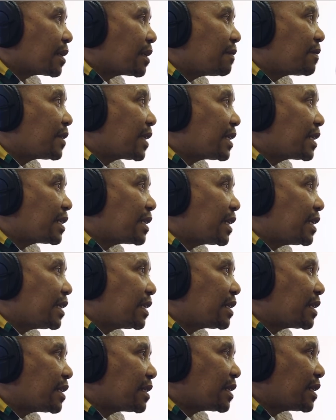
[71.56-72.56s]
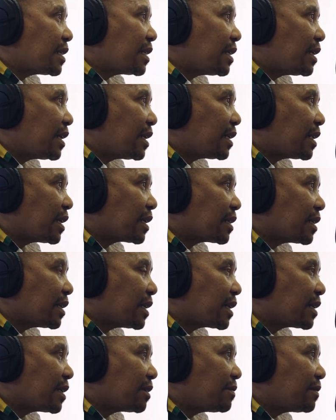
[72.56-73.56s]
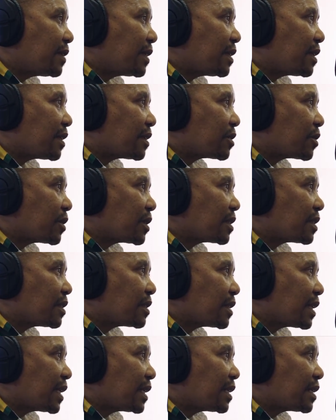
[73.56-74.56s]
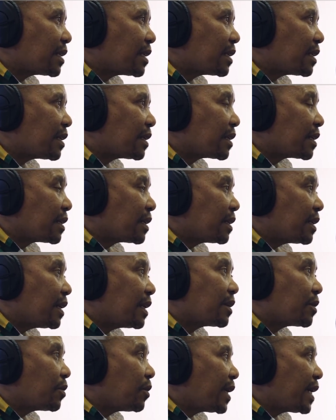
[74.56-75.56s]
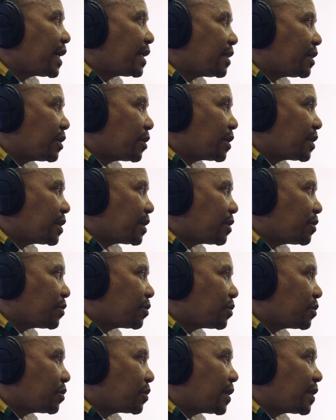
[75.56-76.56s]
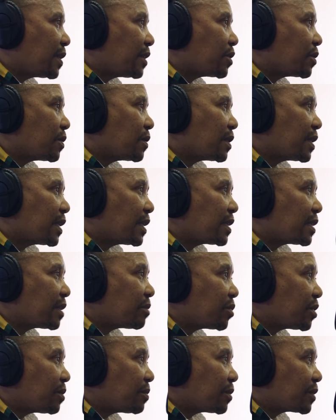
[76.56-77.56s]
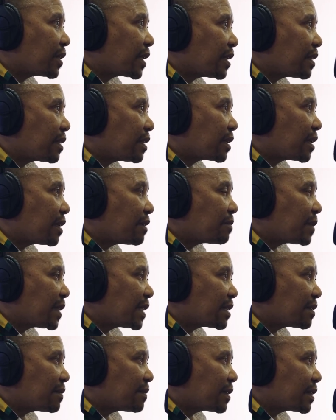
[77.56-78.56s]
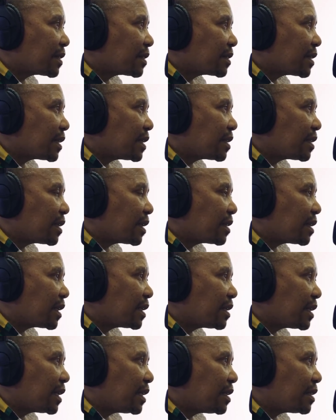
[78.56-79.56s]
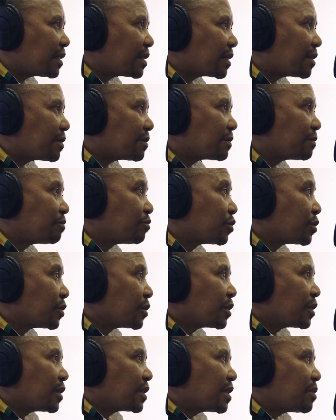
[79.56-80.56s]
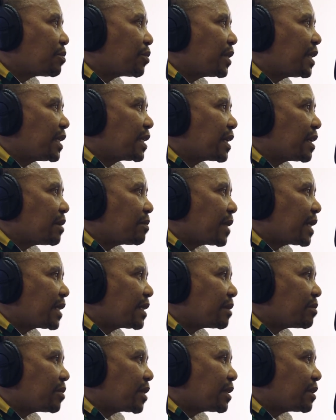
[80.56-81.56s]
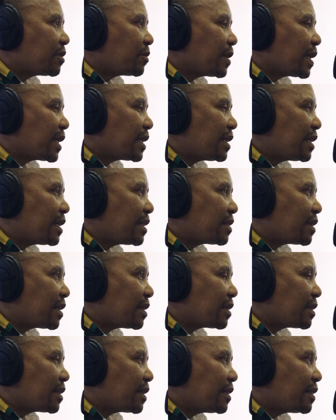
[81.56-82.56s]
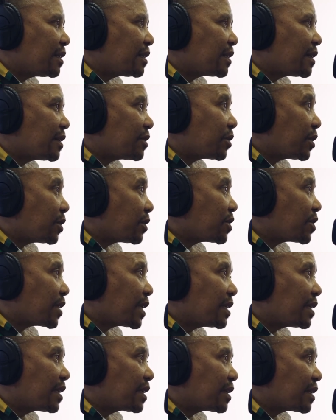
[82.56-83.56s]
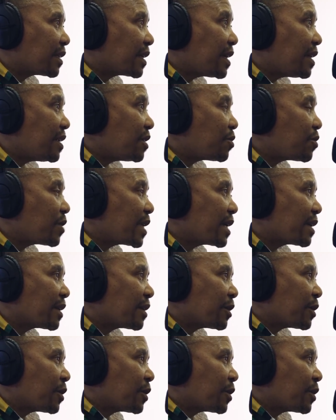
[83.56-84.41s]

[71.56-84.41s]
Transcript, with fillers: if traditional leaders are there and like, they give them the resources that uh, are required in order to ensure that uh, people get the government services that, they deserve? It's a political matter, but we are here as traditional leaders, we are not running anywhere.